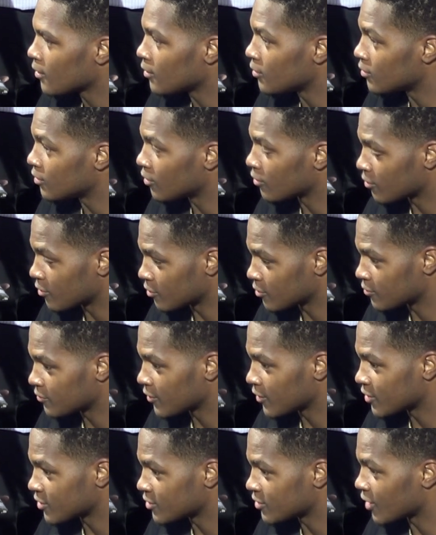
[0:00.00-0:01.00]
you know, Coach
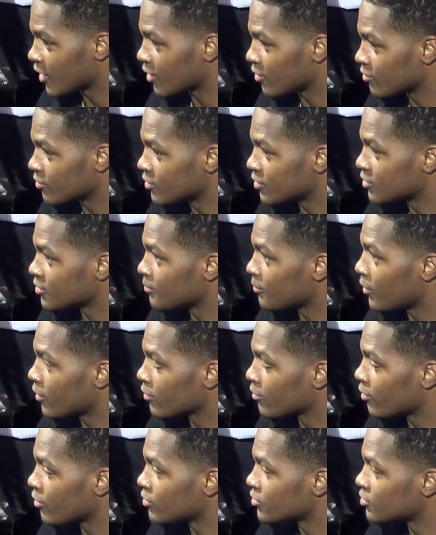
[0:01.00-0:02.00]
Figgs got on us
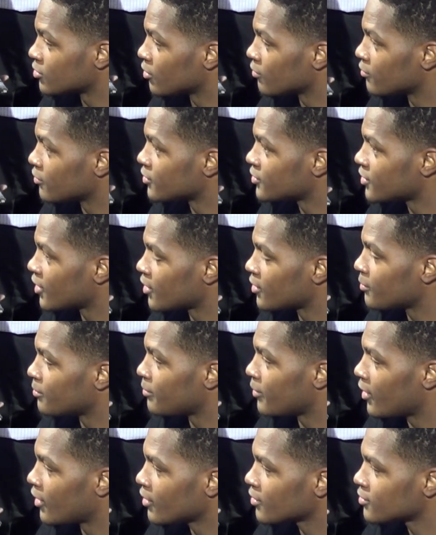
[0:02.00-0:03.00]
about crossing over inside the
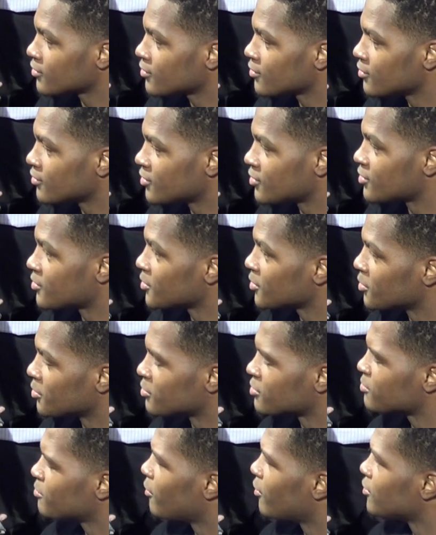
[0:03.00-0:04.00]
box. Just little
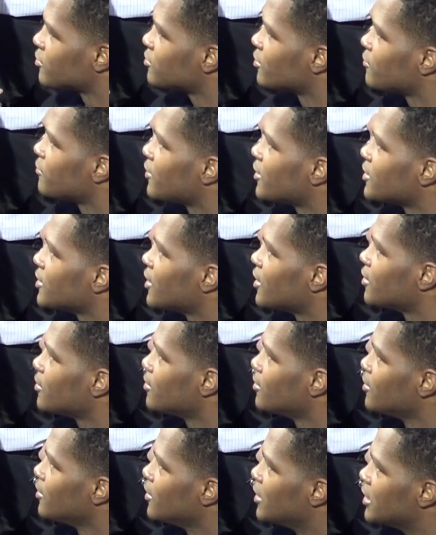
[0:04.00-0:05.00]
small stuff like that.
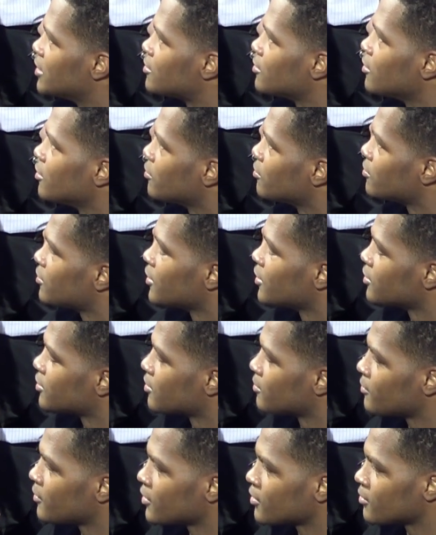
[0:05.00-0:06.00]
It's the little things
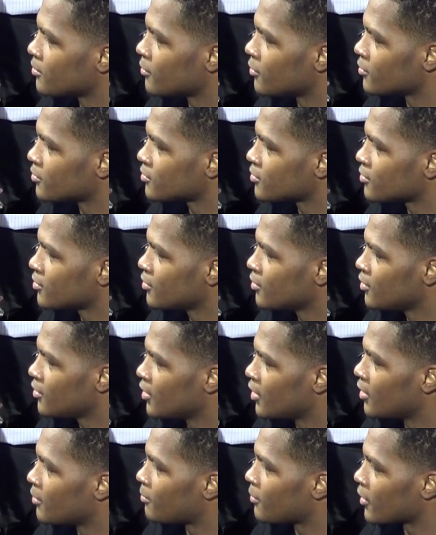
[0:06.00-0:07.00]
that make the most
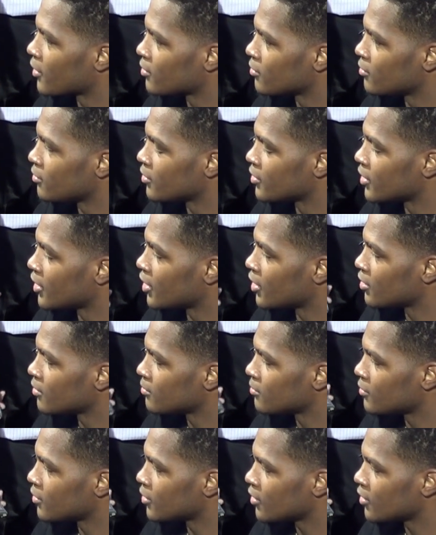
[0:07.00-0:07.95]
impact on your game.